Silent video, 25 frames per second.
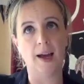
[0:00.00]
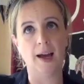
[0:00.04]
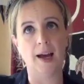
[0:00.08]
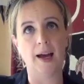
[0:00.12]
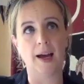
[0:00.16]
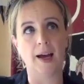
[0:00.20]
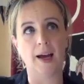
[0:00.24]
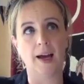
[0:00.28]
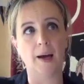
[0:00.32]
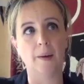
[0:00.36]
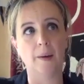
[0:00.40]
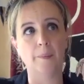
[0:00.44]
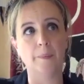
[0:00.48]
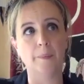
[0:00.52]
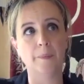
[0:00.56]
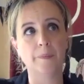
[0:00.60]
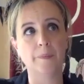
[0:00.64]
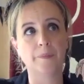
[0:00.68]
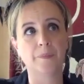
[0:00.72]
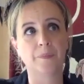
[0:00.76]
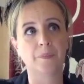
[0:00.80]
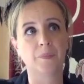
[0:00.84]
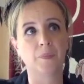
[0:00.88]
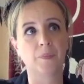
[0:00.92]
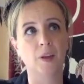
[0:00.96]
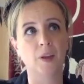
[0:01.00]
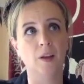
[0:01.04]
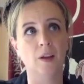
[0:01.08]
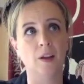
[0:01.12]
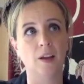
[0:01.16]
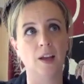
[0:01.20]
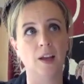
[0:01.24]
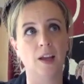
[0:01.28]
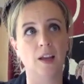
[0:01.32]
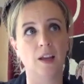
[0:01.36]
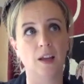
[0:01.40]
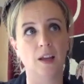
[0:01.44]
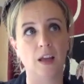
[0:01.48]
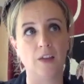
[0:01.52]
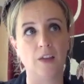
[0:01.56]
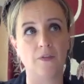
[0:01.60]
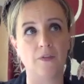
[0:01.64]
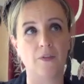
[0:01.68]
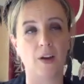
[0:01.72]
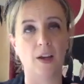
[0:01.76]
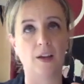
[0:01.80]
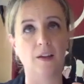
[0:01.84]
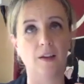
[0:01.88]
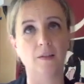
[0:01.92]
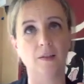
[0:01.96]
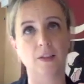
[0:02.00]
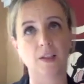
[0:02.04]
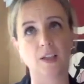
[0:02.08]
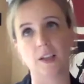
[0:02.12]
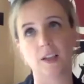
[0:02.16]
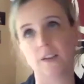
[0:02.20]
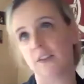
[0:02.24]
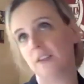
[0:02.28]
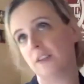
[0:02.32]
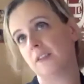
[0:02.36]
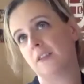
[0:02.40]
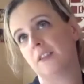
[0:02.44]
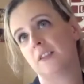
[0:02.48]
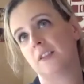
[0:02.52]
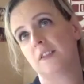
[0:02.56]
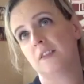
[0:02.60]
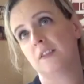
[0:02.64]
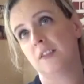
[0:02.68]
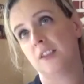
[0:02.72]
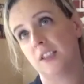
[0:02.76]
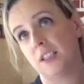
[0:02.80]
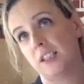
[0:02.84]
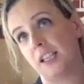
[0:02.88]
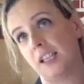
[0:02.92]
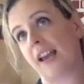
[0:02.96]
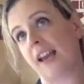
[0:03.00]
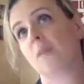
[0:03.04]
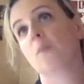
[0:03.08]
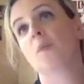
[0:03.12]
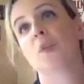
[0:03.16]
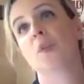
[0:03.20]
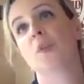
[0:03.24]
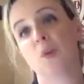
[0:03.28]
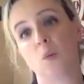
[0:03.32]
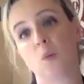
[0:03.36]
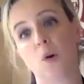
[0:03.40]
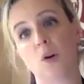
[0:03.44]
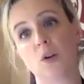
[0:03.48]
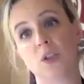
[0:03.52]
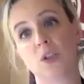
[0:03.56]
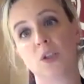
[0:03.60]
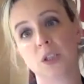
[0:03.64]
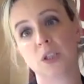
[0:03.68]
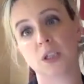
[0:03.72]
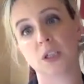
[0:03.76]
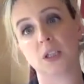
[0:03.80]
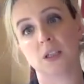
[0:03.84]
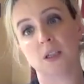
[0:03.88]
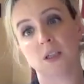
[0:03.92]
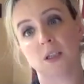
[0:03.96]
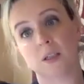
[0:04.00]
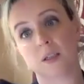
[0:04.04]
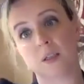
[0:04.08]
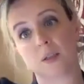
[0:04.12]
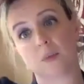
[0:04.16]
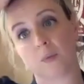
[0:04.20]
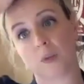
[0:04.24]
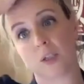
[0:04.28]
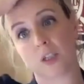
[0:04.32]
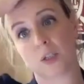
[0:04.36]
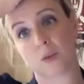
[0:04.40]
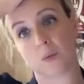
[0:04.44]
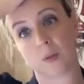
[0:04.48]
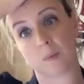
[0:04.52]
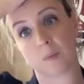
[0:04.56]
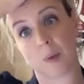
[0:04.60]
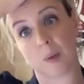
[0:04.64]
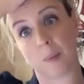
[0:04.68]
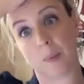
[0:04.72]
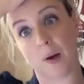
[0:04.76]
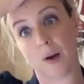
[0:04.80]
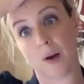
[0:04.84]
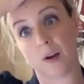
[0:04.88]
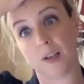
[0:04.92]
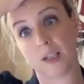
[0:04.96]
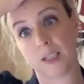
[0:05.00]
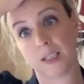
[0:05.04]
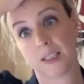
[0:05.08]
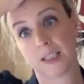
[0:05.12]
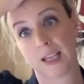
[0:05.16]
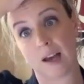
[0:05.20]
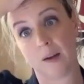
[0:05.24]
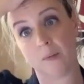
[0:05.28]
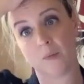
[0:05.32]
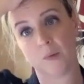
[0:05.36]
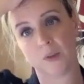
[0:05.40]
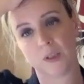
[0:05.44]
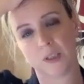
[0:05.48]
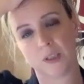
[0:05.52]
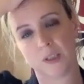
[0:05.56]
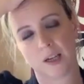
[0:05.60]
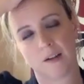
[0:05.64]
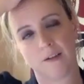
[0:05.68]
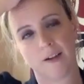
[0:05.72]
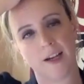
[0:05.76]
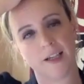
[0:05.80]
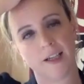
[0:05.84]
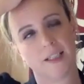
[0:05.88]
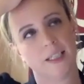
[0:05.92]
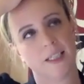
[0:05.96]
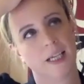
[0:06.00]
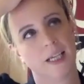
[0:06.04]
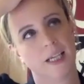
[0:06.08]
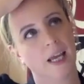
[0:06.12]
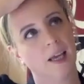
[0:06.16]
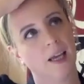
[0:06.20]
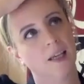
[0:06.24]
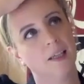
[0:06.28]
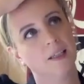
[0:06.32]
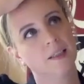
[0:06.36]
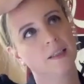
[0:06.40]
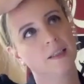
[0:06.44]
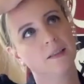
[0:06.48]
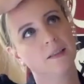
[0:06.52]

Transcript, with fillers: um, if and and the same with the watsons which was my partner sam was directing it